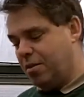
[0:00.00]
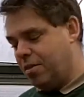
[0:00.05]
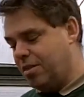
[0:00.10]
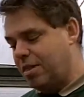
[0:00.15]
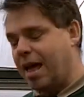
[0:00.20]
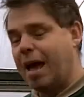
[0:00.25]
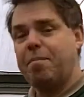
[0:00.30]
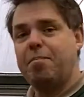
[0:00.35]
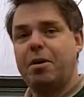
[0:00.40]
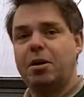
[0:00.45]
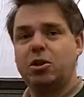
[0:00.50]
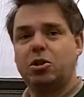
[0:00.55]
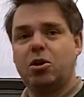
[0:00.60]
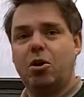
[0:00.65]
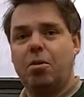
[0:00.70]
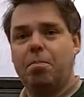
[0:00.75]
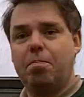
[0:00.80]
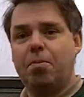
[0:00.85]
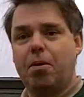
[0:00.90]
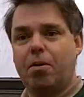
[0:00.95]
that much
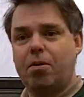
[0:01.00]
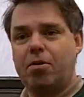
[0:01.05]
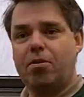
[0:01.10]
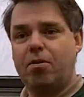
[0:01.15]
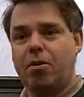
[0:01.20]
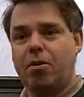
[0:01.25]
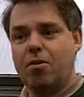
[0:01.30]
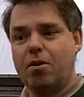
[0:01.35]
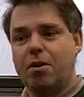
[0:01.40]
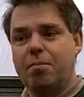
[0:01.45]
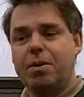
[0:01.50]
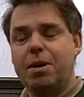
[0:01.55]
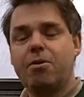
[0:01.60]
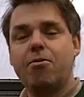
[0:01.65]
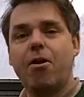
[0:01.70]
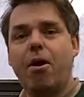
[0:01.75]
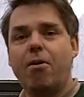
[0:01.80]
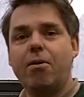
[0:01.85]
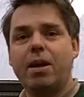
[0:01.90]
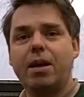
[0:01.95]
compost. going to be
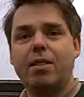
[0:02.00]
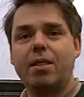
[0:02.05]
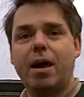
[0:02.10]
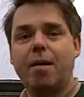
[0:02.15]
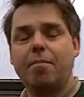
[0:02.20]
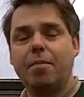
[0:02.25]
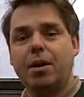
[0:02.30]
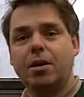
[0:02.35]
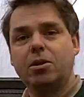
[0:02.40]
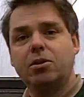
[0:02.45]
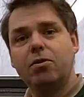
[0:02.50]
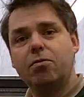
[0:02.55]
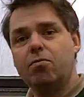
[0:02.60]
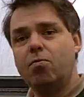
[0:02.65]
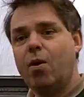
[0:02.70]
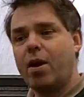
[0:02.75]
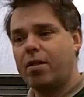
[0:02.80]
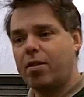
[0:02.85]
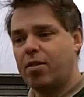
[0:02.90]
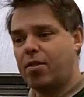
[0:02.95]
growing that much of
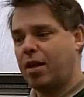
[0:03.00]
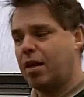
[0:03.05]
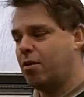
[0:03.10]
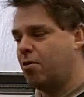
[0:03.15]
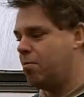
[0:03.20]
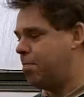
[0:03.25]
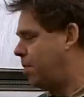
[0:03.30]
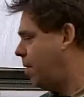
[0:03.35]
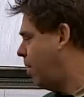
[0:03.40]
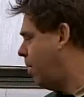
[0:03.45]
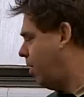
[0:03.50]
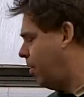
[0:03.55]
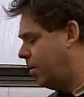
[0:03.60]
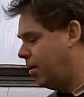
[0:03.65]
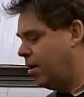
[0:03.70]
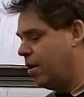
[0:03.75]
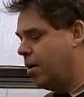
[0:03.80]
one single plant.